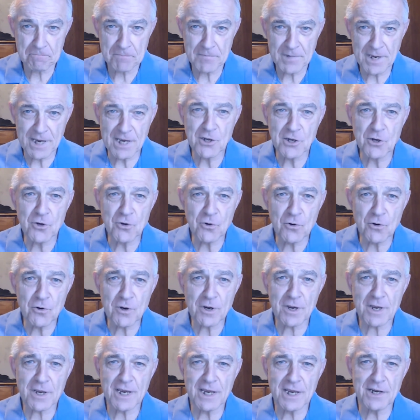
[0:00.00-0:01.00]
He
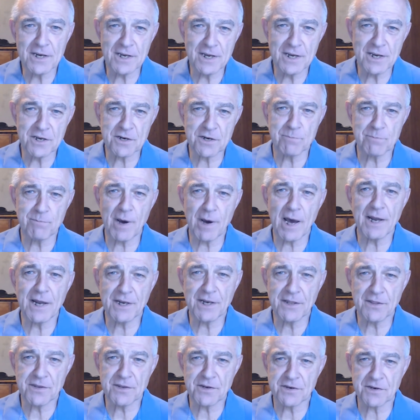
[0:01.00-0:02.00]
took into his
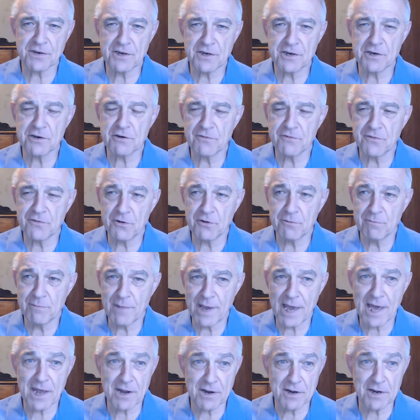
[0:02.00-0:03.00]
body the sins of
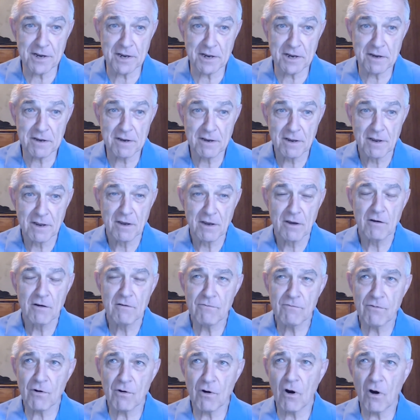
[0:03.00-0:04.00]
humanity
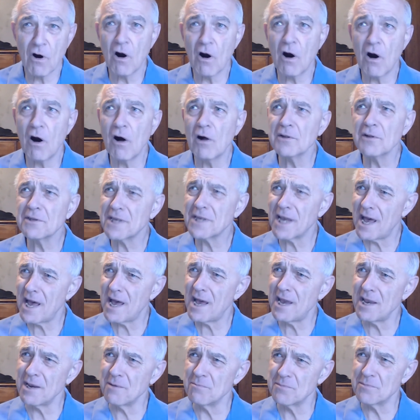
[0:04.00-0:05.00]
for all
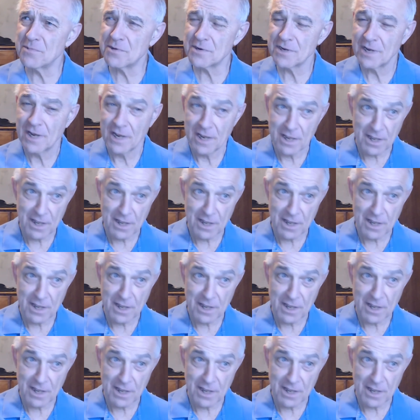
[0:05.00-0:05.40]
times,